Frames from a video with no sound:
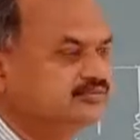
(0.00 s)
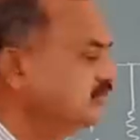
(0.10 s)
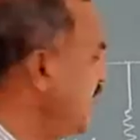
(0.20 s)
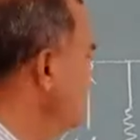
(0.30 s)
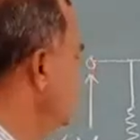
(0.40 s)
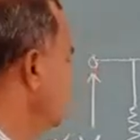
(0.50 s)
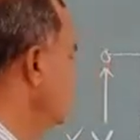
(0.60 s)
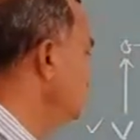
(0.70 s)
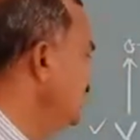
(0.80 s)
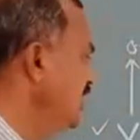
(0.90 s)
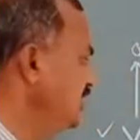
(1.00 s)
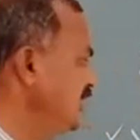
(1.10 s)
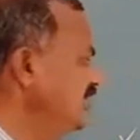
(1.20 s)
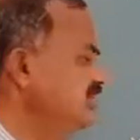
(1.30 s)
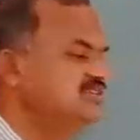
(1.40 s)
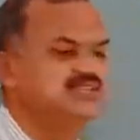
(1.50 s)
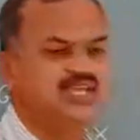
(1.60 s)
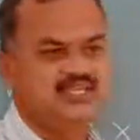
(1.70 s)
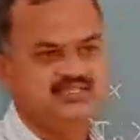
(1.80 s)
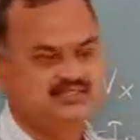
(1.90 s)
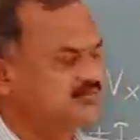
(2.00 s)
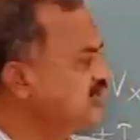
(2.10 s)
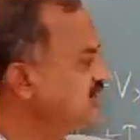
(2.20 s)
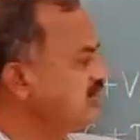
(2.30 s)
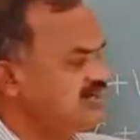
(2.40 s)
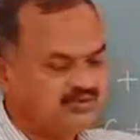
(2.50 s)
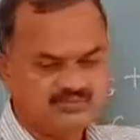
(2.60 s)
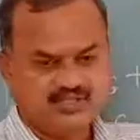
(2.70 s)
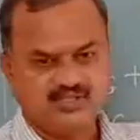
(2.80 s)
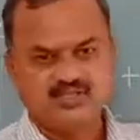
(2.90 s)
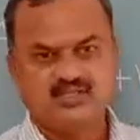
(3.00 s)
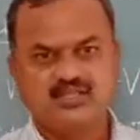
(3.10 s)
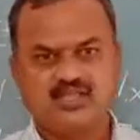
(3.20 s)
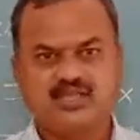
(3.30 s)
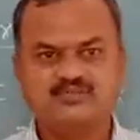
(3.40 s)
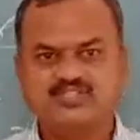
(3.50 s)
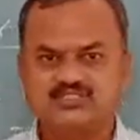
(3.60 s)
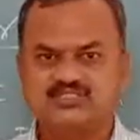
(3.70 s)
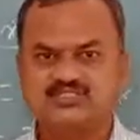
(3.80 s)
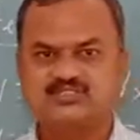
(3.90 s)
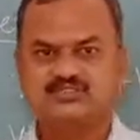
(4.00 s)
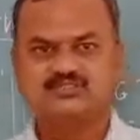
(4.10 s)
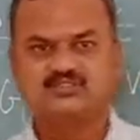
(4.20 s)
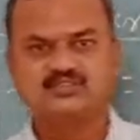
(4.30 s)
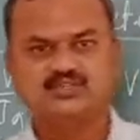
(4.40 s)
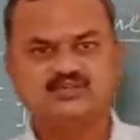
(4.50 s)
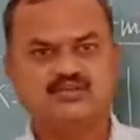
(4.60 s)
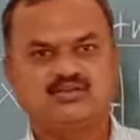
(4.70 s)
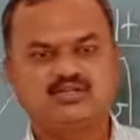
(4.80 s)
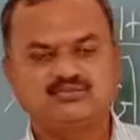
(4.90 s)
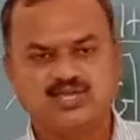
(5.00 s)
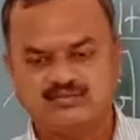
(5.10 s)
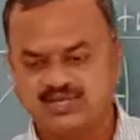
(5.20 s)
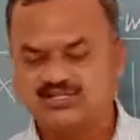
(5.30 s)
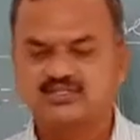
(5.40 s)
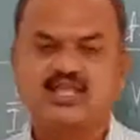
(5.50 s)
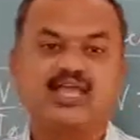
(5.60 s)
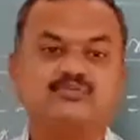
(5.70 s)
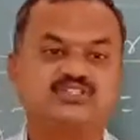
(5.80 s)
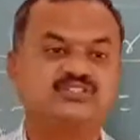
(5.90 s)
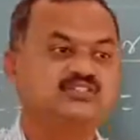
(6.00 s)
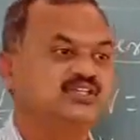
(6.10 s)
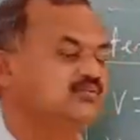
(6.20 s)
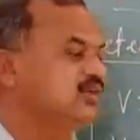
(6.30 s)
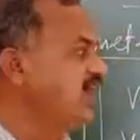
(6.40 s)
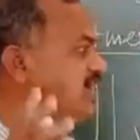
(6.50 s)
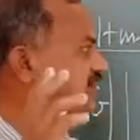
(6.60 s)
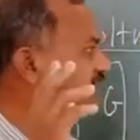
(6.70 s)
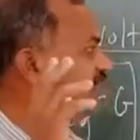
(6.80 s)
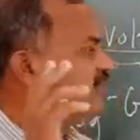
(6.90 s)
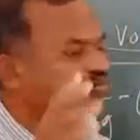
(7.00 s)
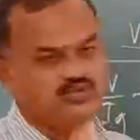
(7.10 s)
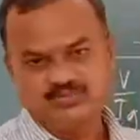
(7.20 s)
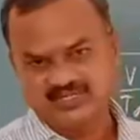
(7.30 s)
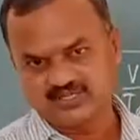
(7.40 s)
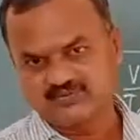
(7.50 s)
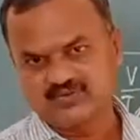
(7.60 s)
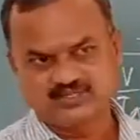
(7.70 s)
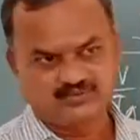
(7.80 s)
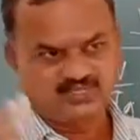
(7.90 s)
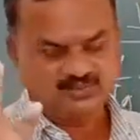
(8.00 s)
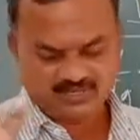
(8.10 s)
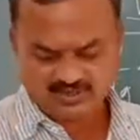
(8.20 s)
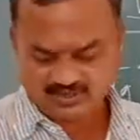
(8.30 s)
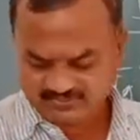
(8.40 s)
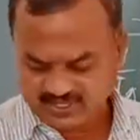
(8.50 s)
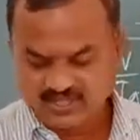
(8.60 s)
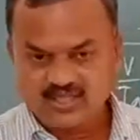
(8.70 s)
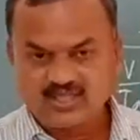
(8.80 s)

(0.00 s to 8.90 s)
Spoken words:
X connected in series with coil of MCG in order to convert MCG into an voltmeter for the measurement of